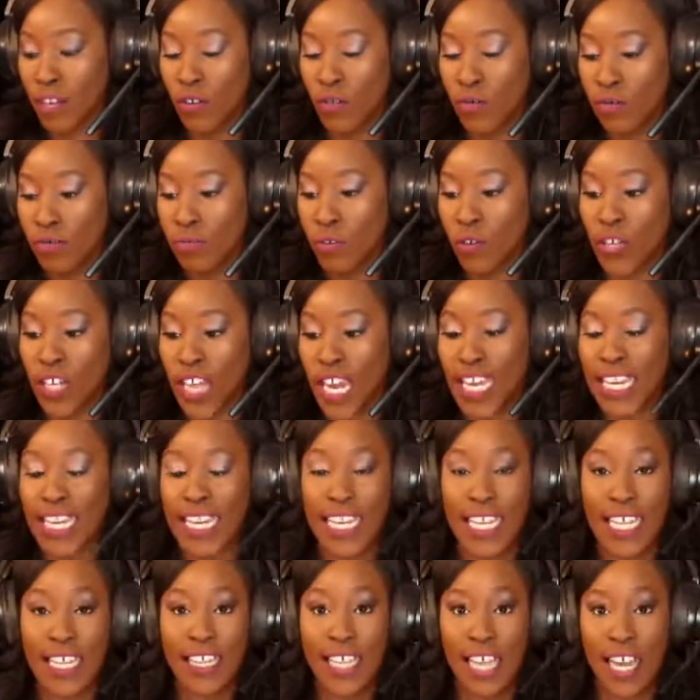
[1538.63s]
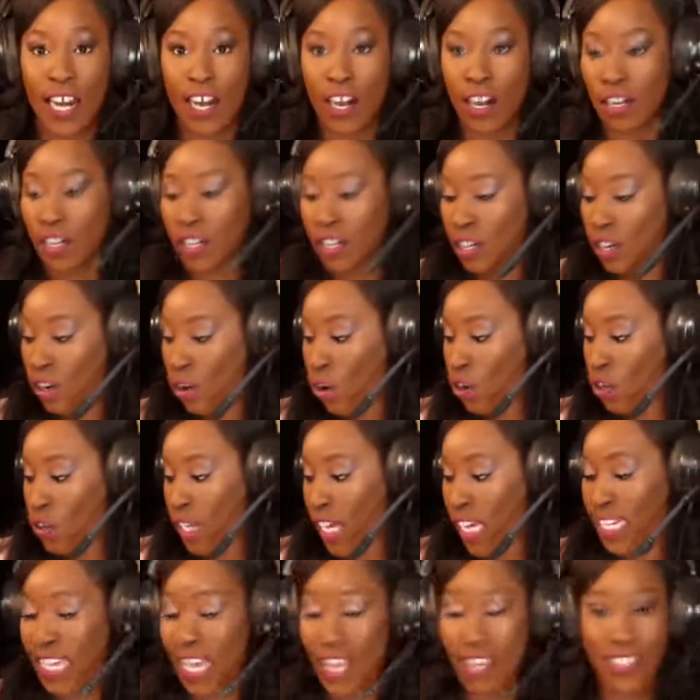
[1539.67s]
created in there, or you
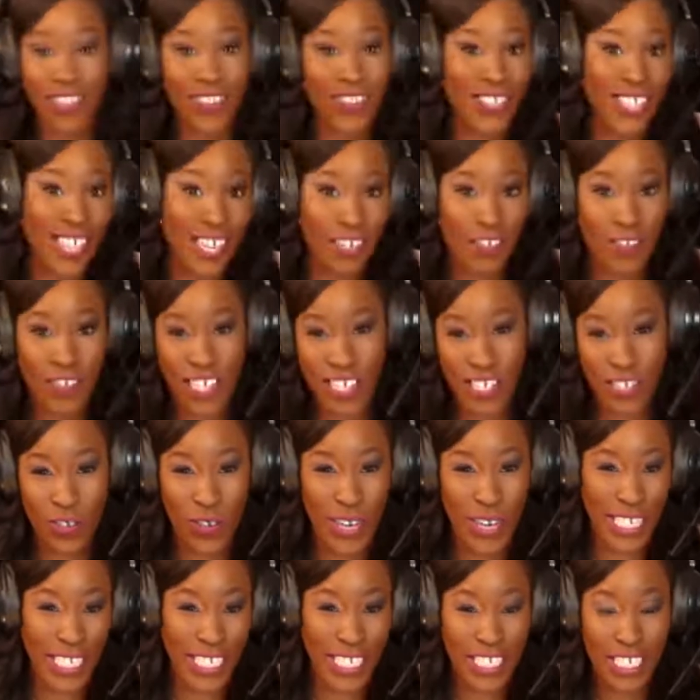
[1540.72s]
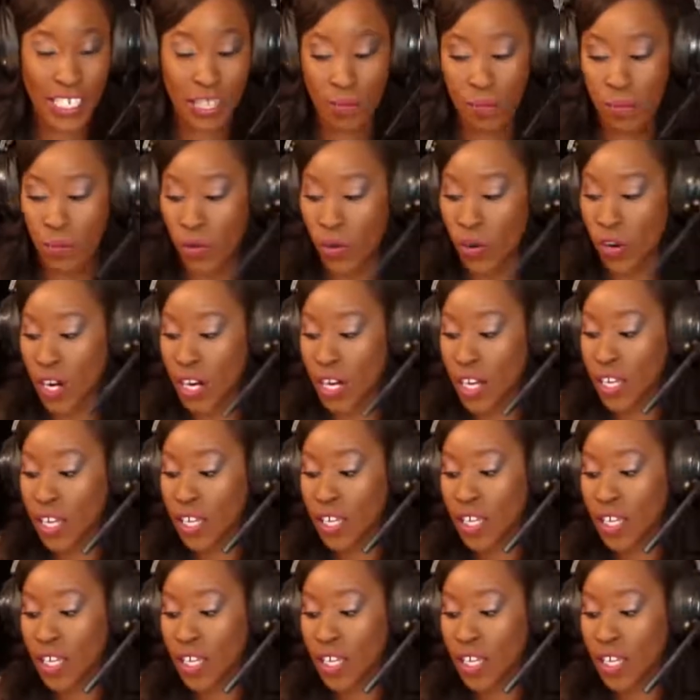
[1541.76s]
can't download sound effects directly to the board.